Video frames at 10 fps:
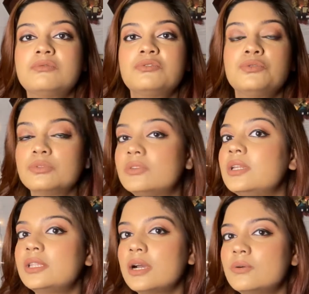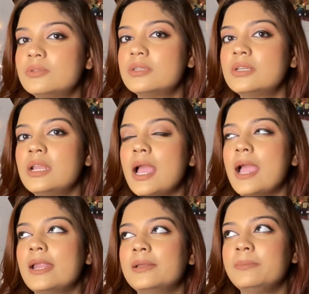2-3,000,
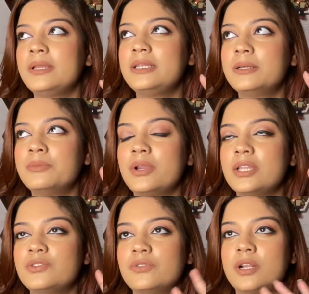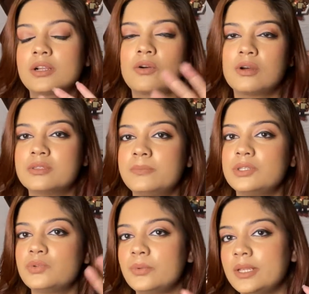and a medium range will cost
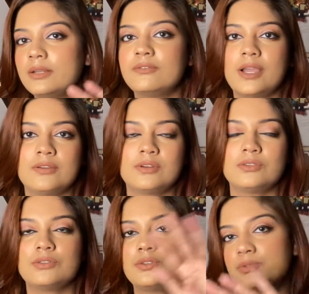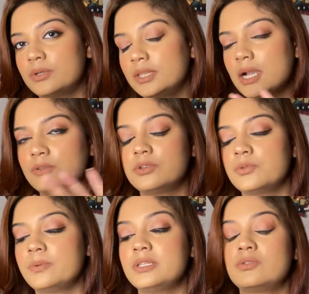between 500 to 1,000
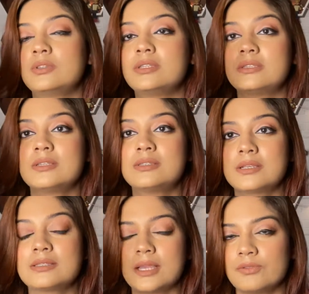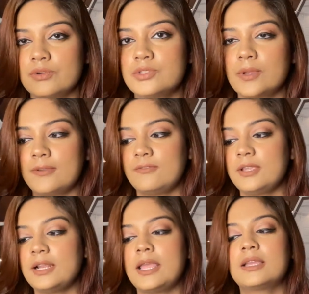rupees. So this is 600, so I
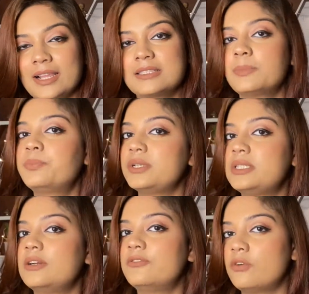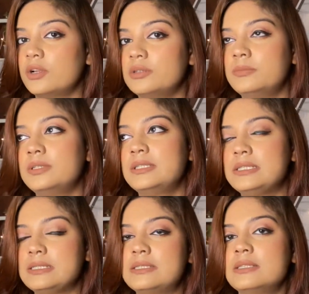feel like it's a pretty affordable,
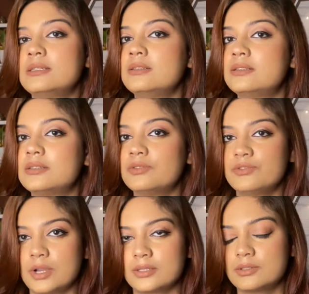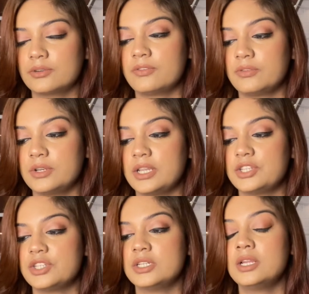decent drugstore
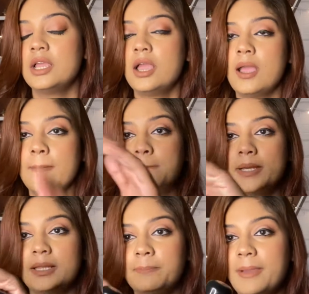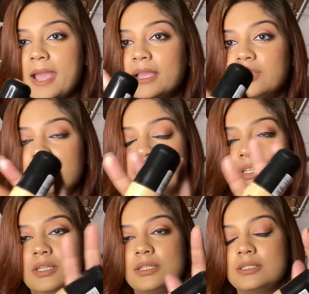foundation. But the
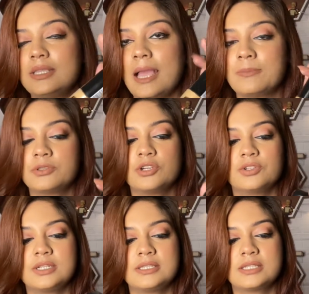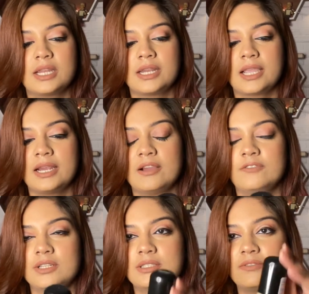packaging is absolutely stunning. I love
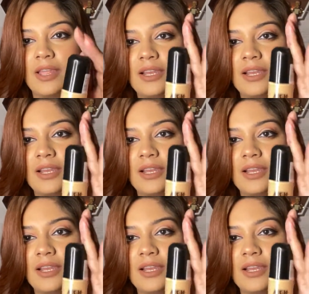it. It's a very